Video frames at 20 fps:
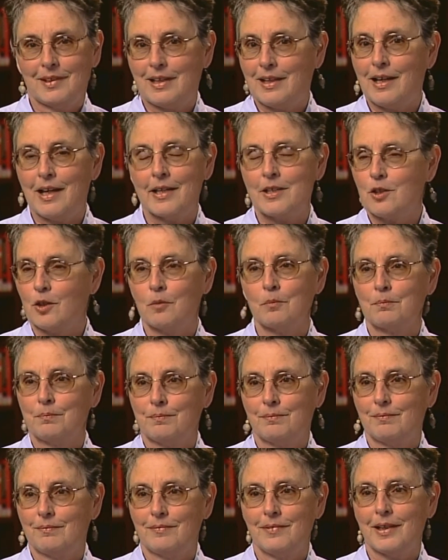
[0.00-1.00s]

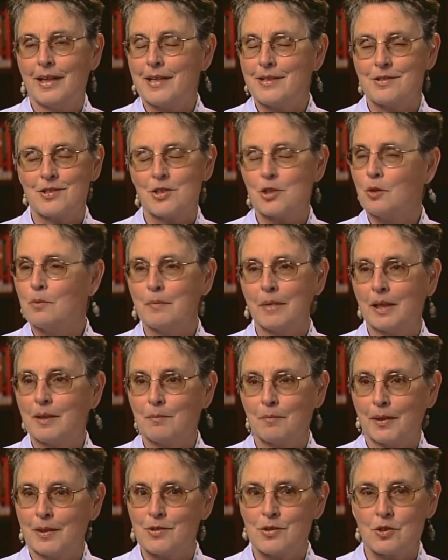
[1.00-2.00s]
I still
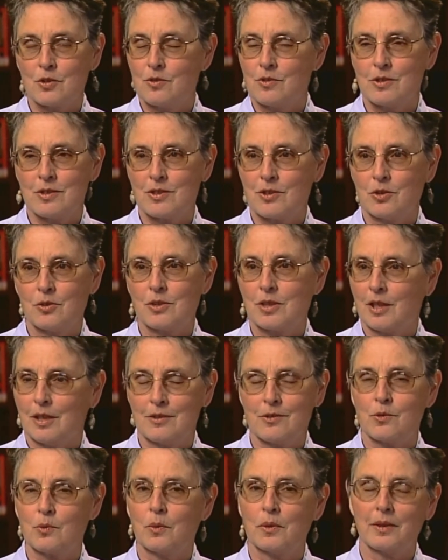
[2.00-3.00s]
make my students do
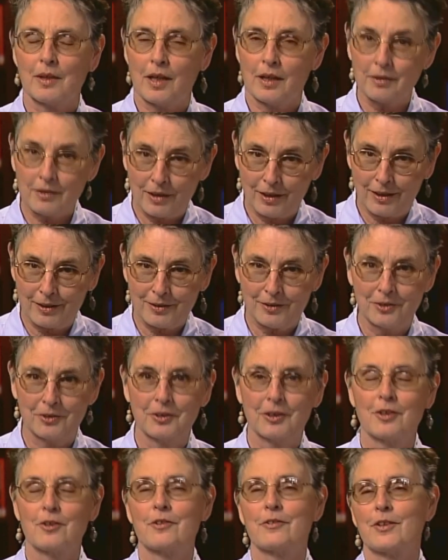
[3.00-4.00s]
tests without
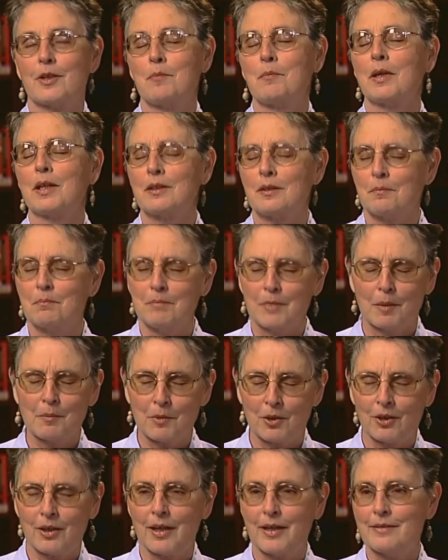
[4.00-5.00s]
calculators. I make them
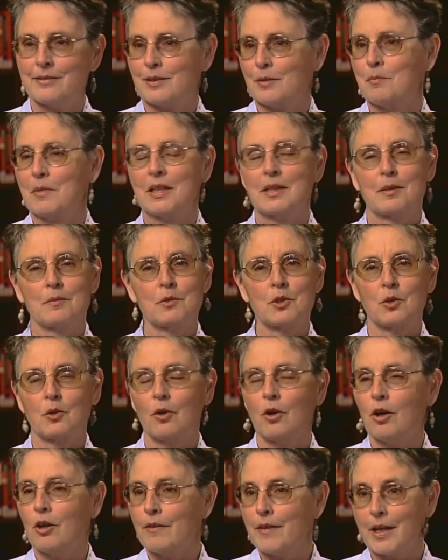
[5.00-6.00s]
memorize. I make them do
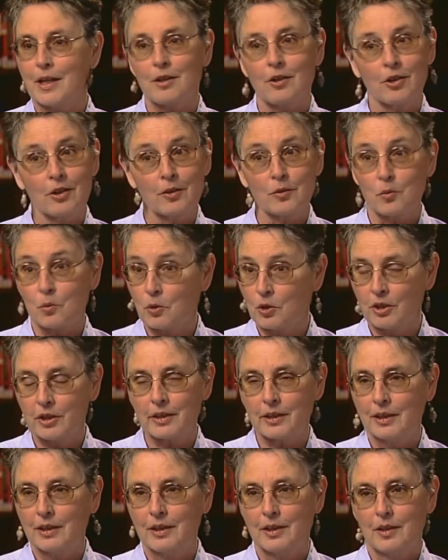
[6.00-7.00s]
all that hard
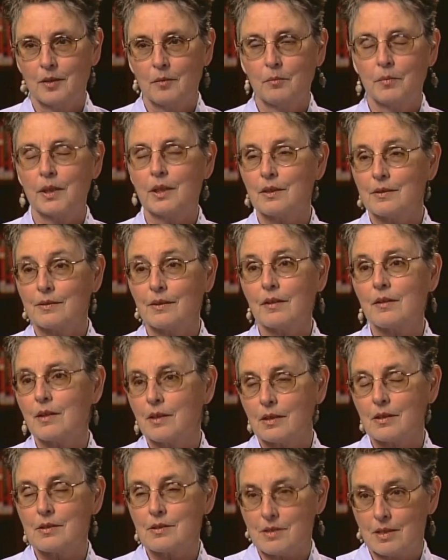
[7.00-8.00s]
work because I
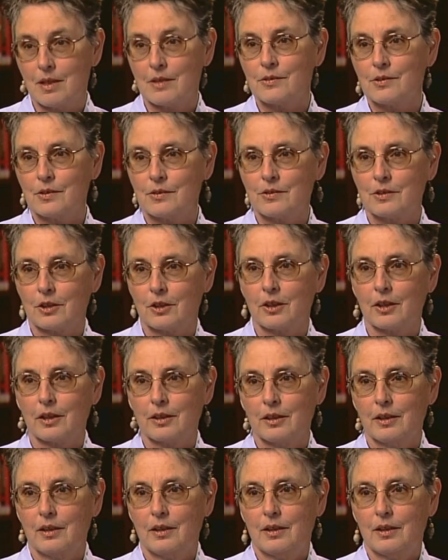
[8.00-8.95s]
think it's necessary.